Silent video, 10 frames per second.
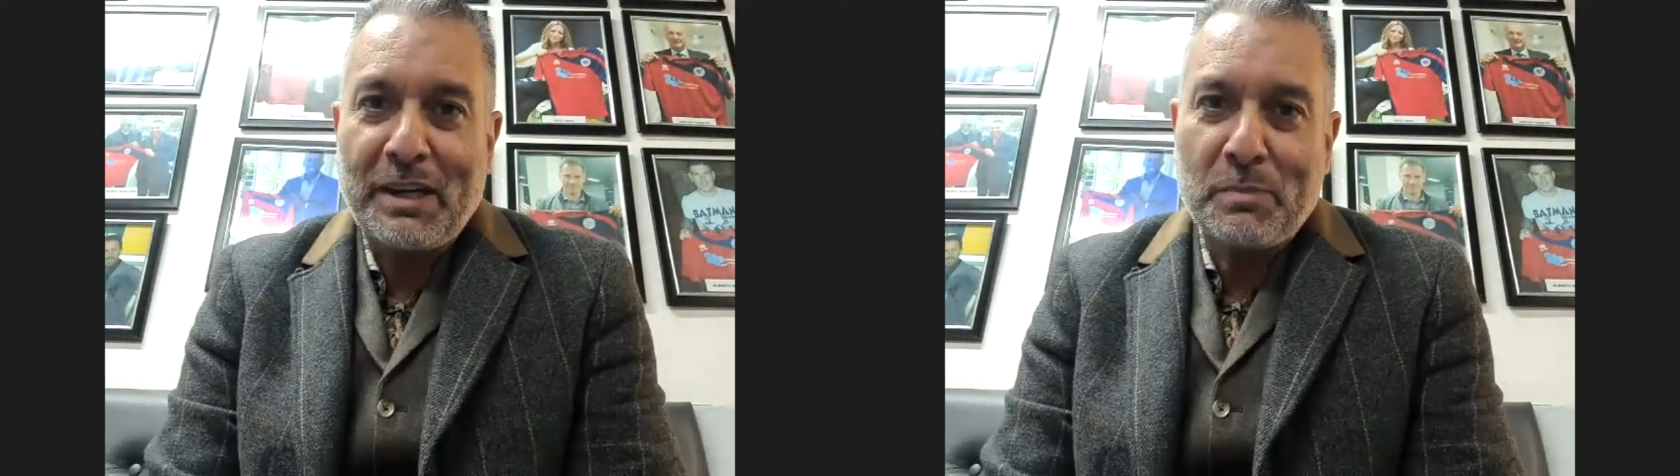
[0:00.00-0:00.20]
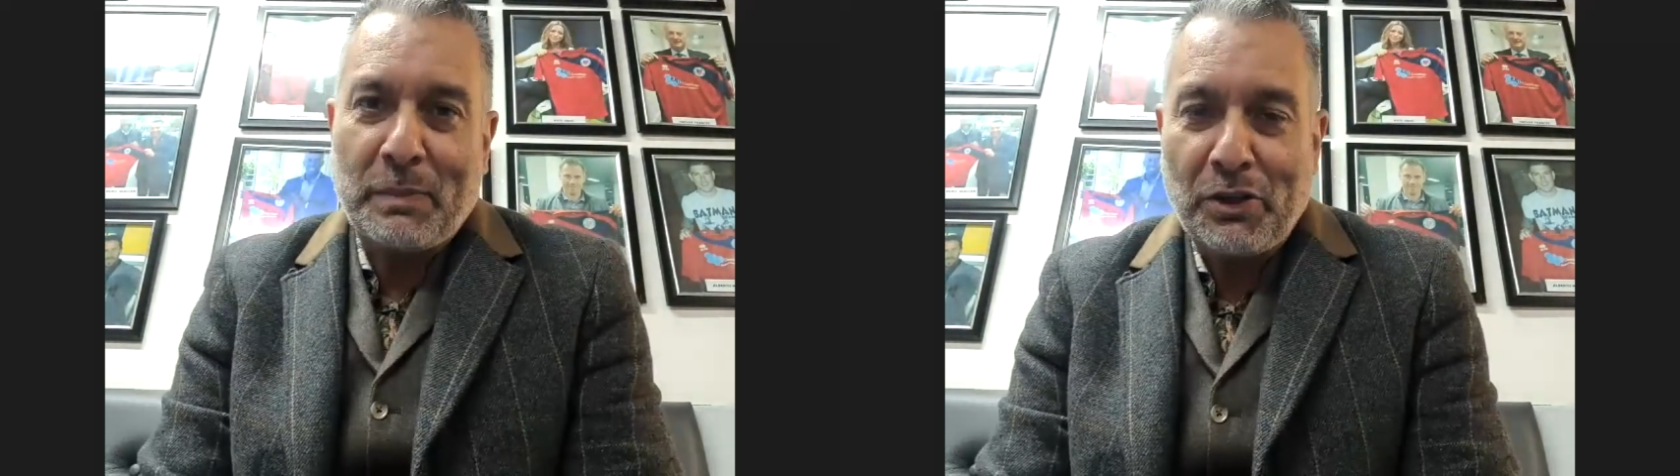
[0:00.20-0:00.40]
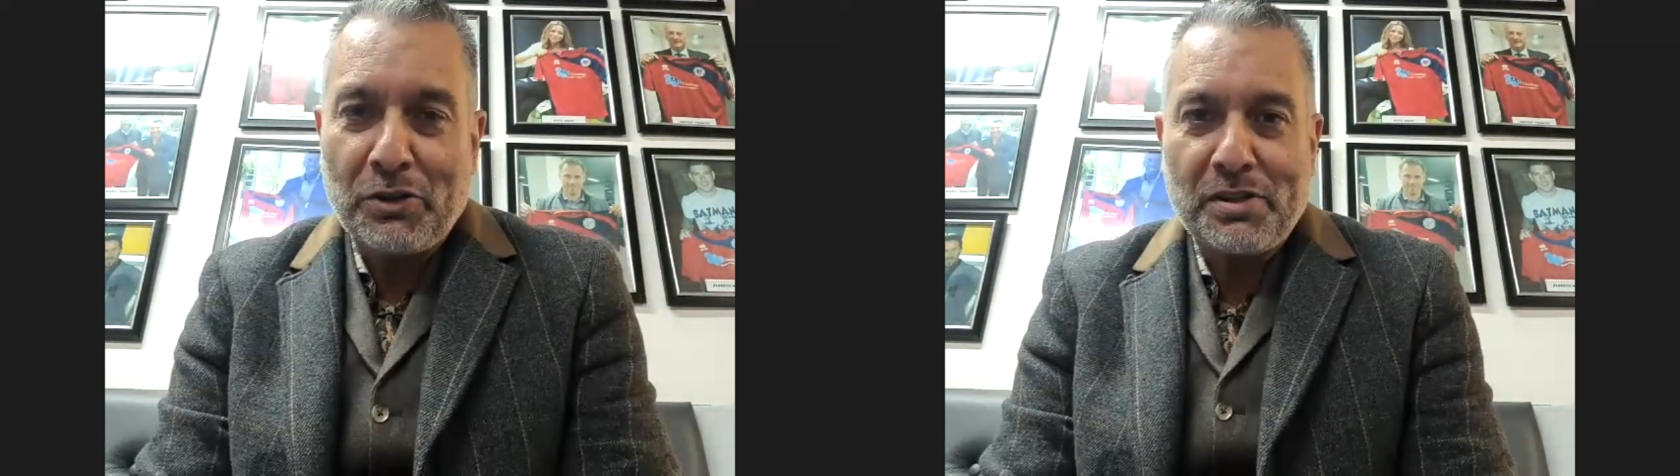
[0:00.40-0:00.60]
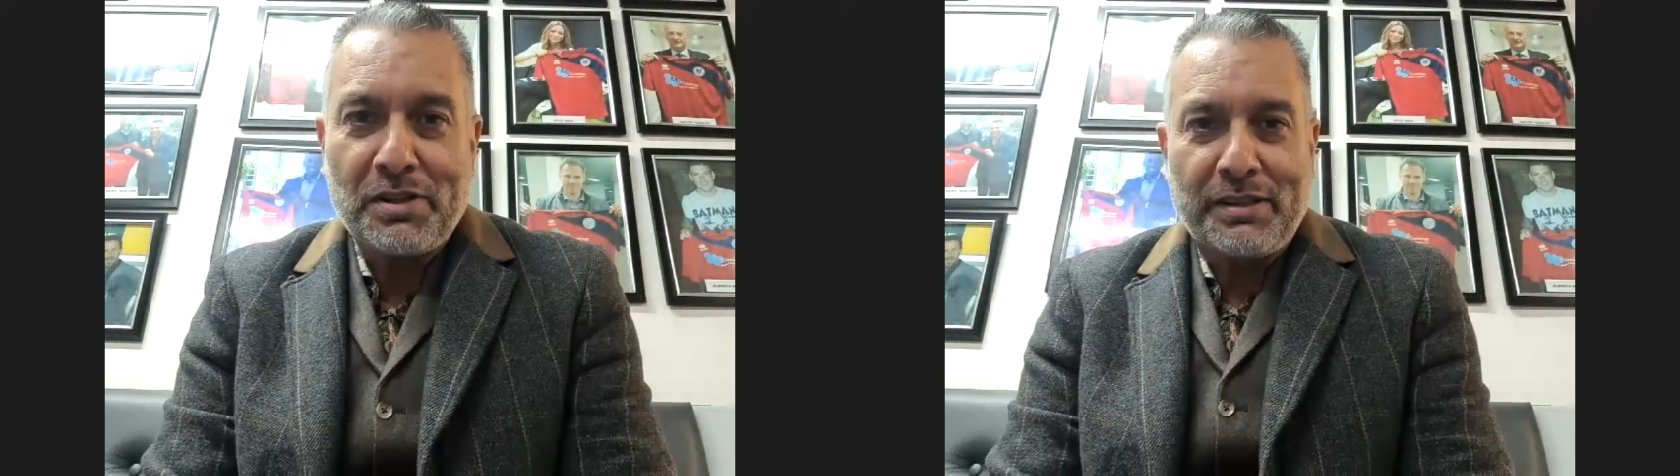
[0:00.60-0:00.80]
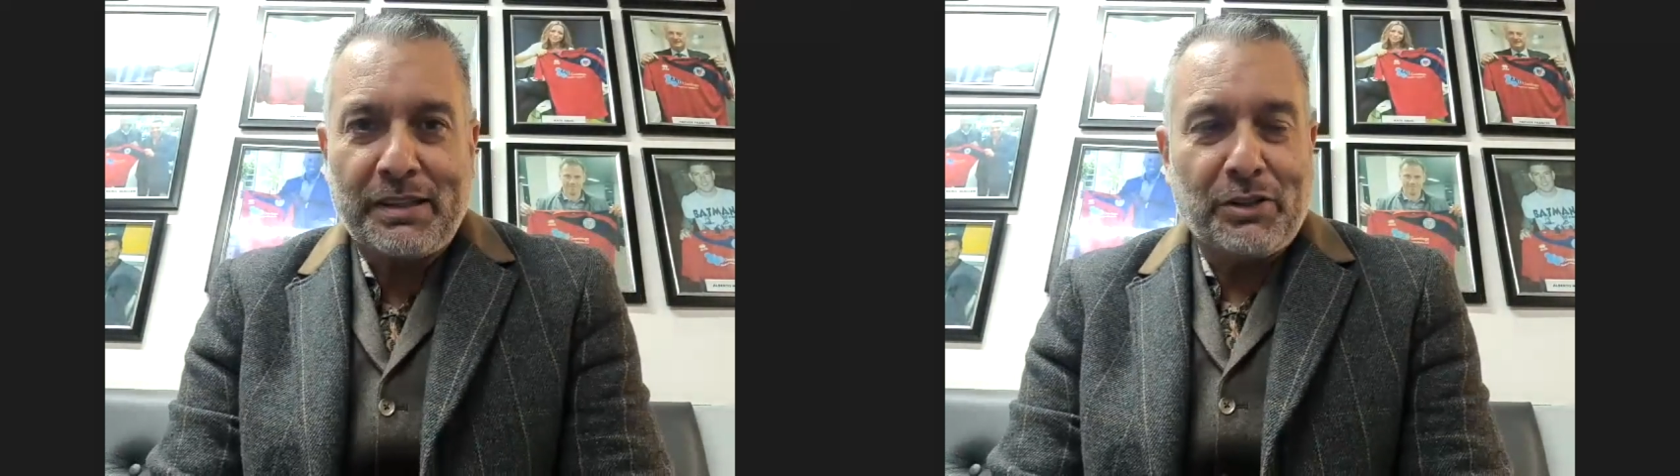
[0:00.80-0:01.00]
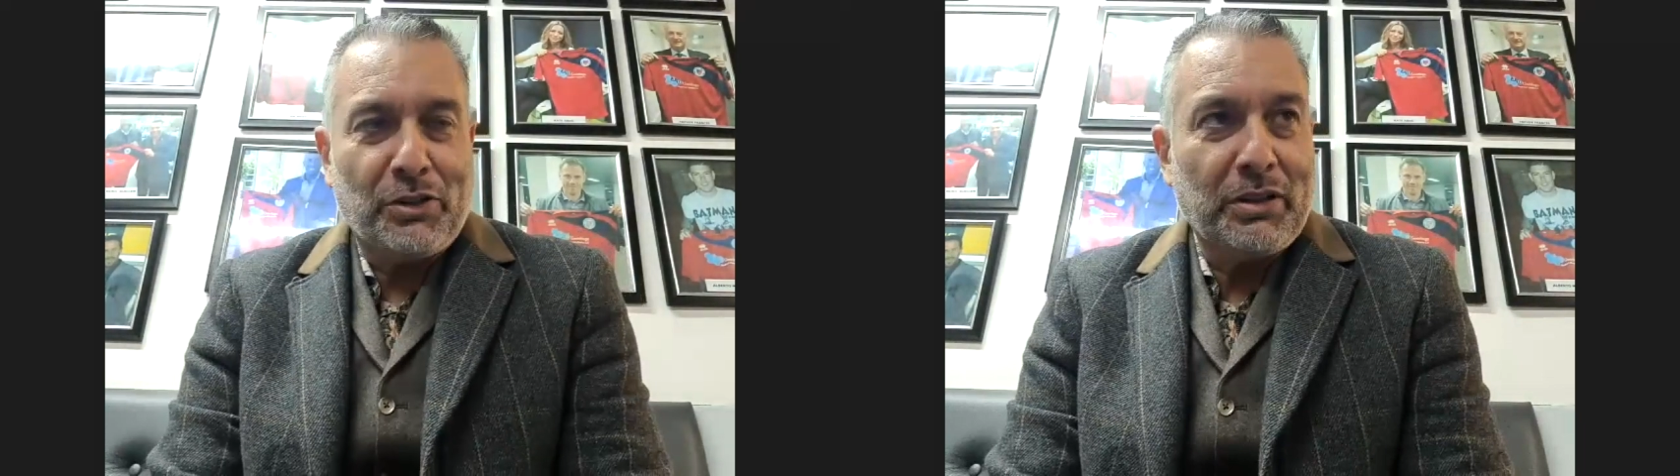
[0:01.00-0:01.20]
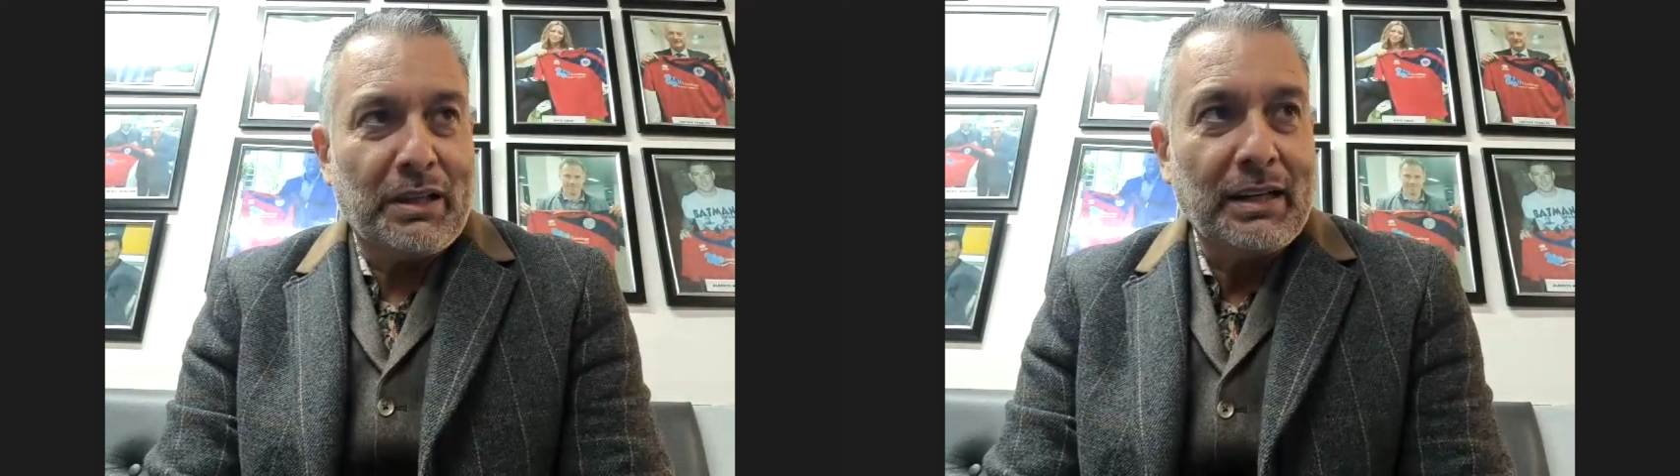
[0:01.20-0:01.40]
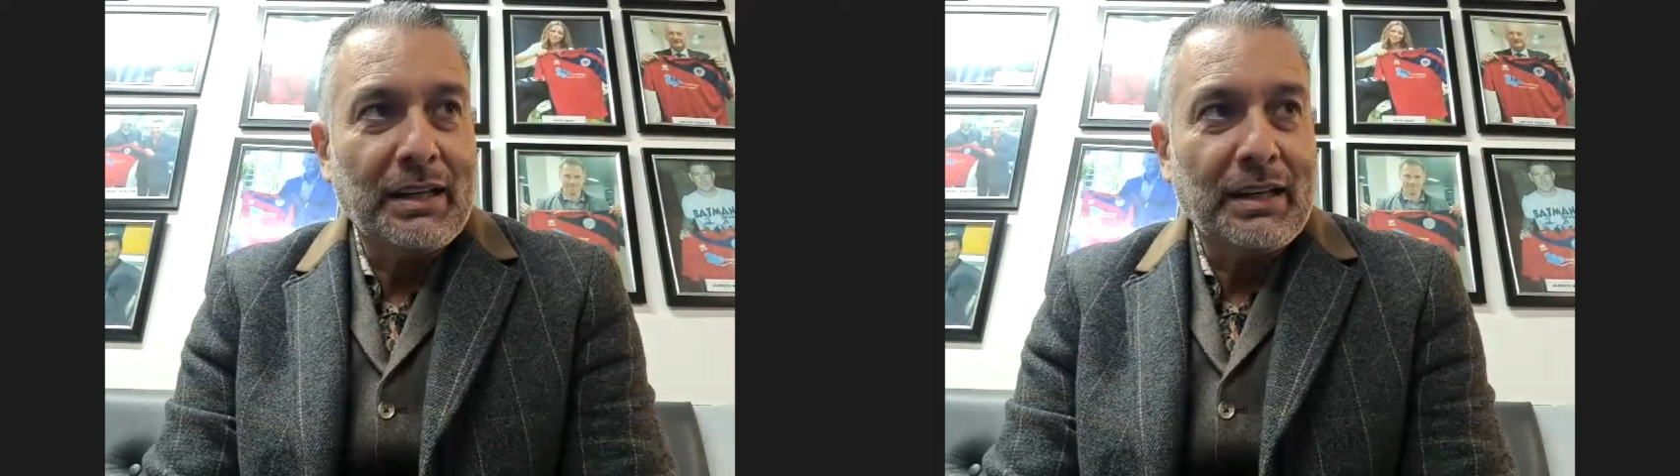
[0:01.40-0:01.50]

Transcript: Espanyol season ticket holder.